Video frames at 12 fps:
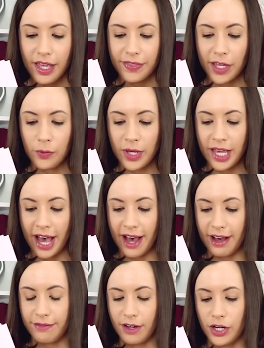Then we
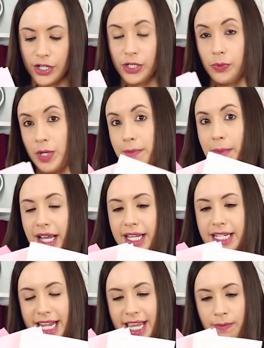have our sweet
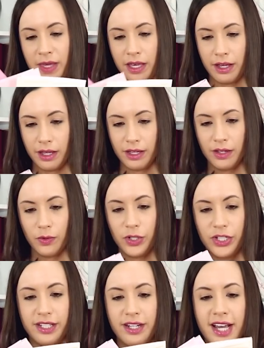macadamia,
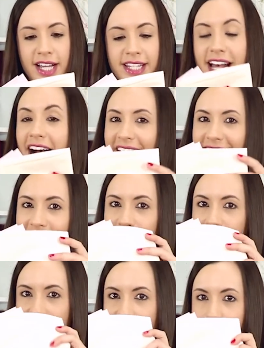which is a nice
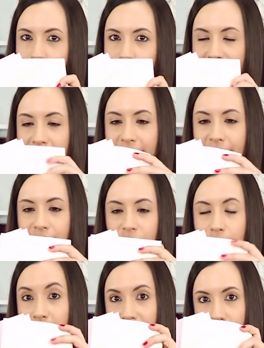ivory
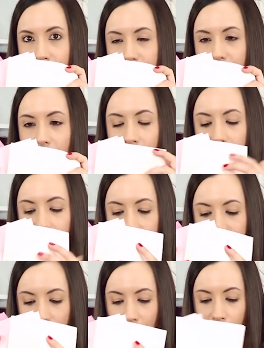pinkish peaches color.
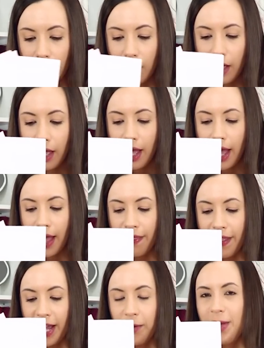
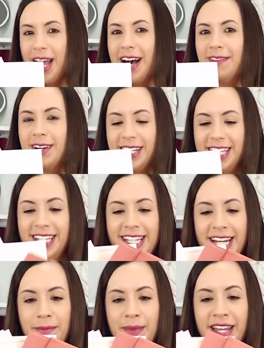And then we have our
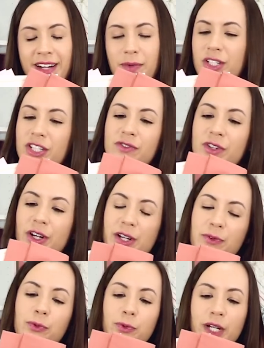cinnamon, which is very
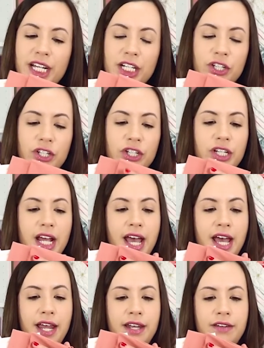rich
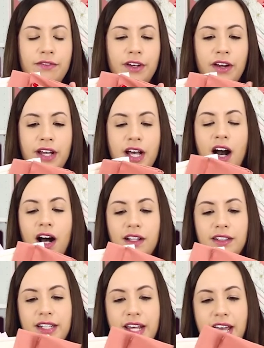and very
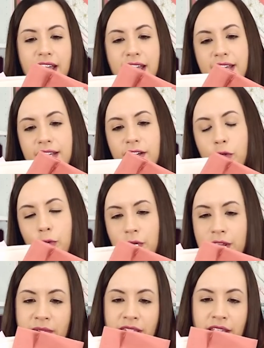holiday,
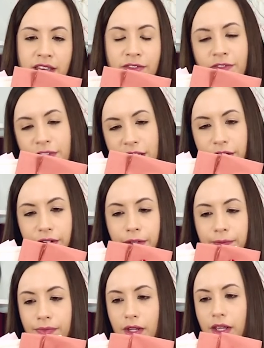creamy feel.